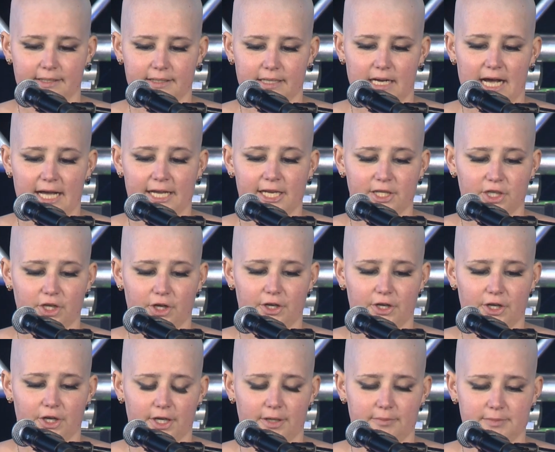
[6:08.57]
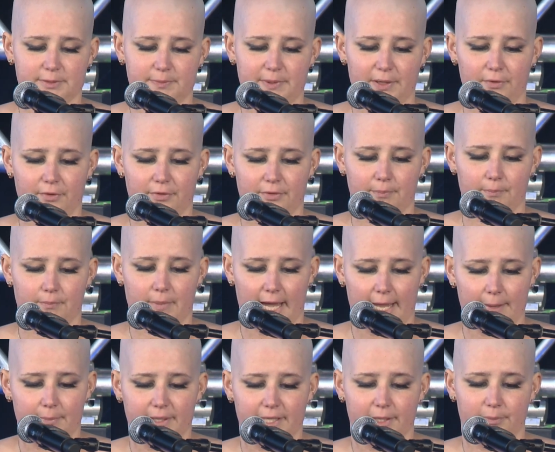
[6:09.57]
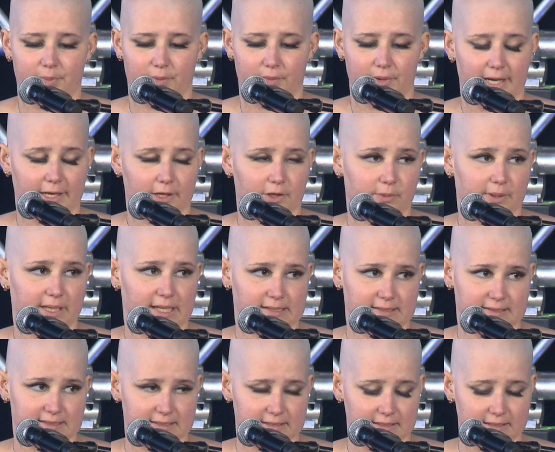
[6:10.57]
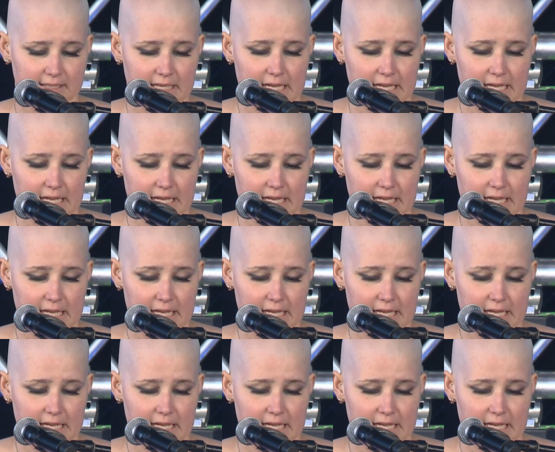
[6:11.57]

I can go home to be with my people at Quest.